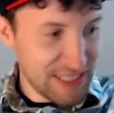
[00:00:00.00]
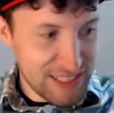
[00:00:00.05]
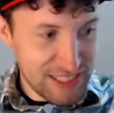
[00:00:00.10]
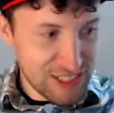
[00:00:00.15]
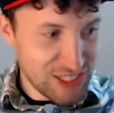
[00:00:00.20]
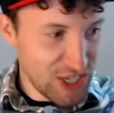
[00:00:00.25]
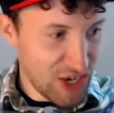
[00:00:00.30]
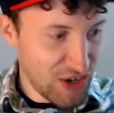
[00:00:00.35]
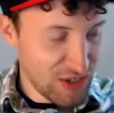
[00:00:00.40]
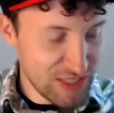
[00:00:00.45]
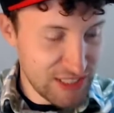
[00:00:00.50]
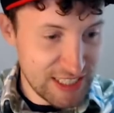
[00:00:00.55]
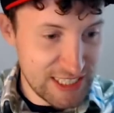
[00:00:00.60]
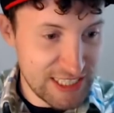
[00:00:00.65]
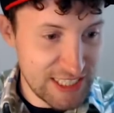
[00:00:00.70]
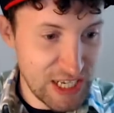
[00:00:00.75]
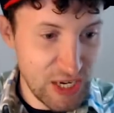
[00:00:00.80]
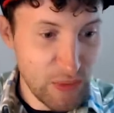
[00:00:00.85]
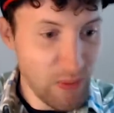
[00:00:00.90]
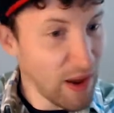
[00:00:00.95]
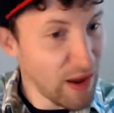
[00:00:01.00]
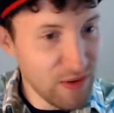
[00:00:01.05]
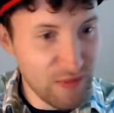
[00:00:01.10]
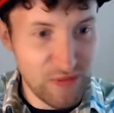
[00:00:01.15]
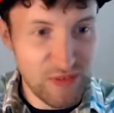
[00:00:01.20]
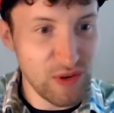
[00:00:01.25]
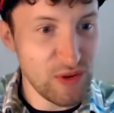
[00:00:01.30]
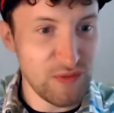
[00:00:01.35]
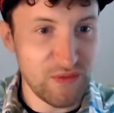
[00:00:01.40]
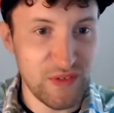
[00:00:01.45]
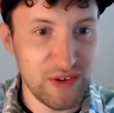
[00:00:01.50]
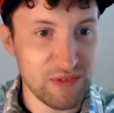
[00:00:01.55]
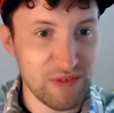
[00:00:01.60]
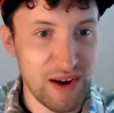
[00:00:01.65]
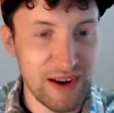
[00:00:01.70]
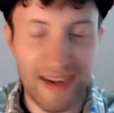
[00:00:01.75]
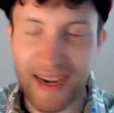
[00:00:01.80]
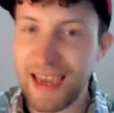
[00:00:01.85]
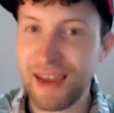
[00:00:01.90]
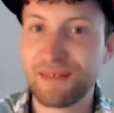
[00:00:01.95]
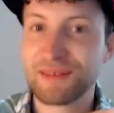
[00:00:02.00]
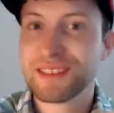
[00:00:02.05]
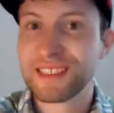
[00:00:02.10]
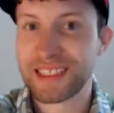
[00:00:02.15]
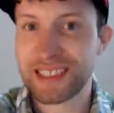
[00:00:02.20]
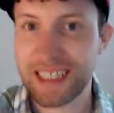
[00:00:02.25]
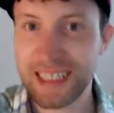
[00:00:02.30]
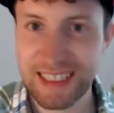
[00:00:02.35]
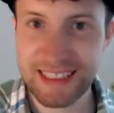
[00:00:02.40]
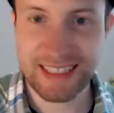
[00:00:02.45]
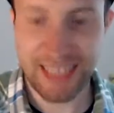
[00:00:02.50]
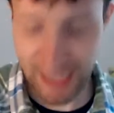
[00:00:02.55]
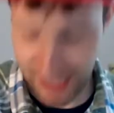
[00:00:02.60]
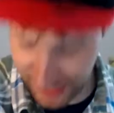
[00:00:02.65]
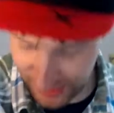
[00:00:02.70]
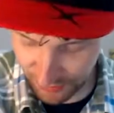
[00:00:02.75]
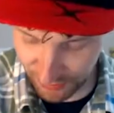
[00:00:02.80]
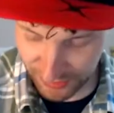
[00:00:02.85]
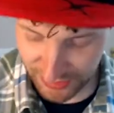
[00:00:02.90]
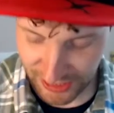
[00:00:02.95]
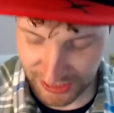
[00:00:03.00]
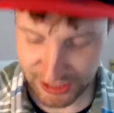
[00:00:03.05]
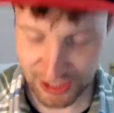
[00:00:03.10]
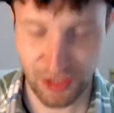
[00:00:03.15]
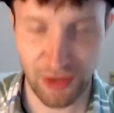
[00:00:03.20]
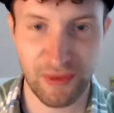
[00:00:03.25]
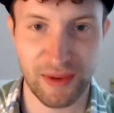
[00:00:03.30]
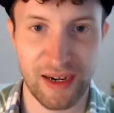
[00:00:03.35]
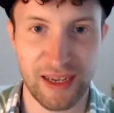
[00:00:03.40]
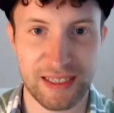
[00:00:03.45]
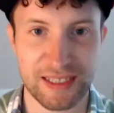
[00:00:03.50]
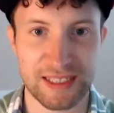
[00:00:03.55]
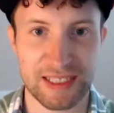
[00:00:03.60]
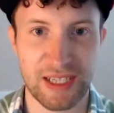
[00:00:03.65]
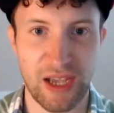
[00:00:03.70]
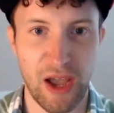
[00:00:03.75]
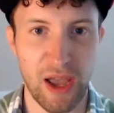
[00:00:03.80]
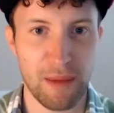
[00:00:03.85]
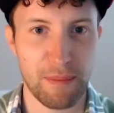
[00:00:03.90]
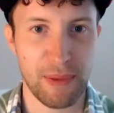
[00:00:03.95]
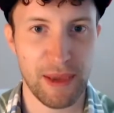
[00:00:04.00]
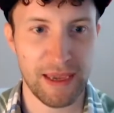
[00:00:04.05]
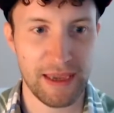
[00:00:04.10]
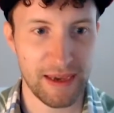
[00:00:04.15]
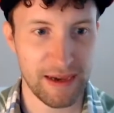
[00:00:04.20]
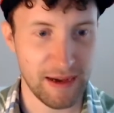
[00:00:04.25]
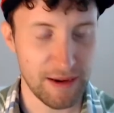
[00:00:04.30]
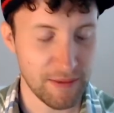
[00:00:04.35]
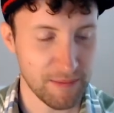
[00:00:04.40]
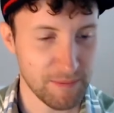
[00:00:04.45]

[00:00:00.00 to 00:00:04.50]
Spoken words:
giant silhouette of Luffy right now and see exactly what they saw in like Skypiea.